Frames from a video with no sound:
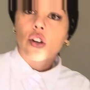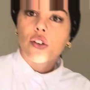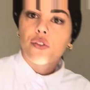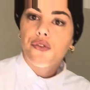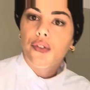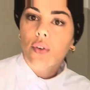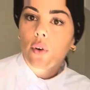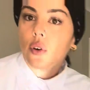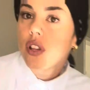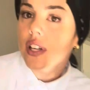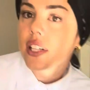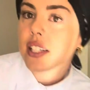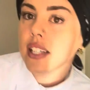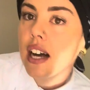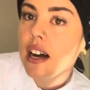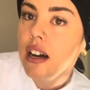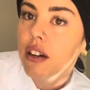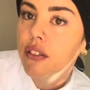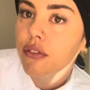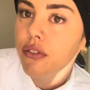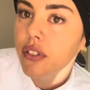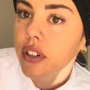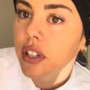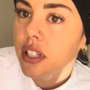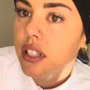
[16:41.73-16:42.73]
for this
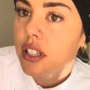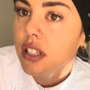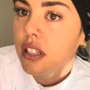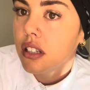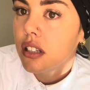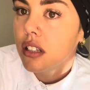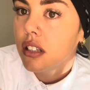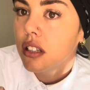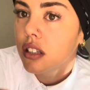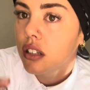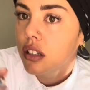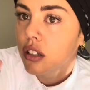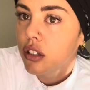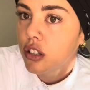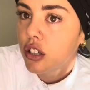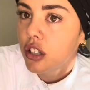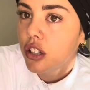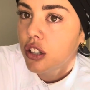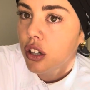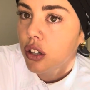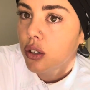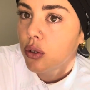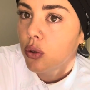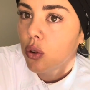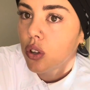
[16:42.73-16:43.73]
outfit, just
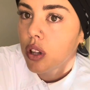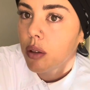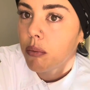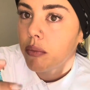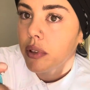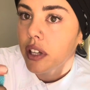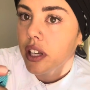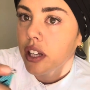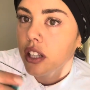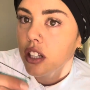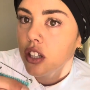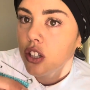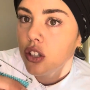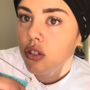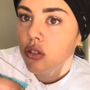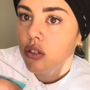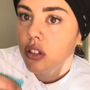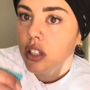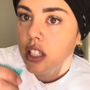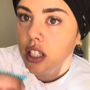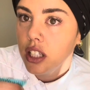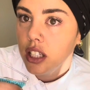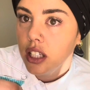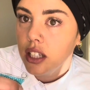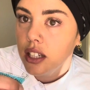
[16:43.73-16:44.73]
ignore the beads. You
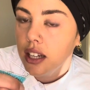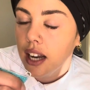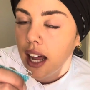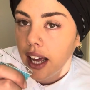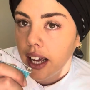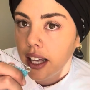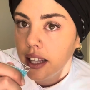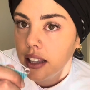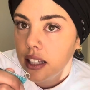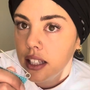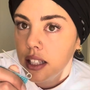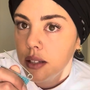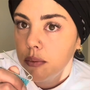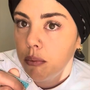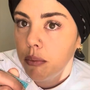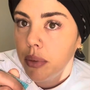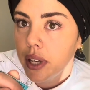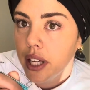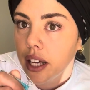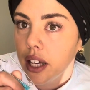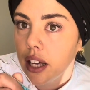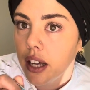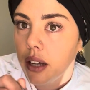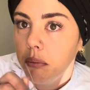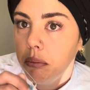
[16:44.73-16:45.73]
need like these
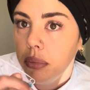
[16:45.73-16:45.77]
big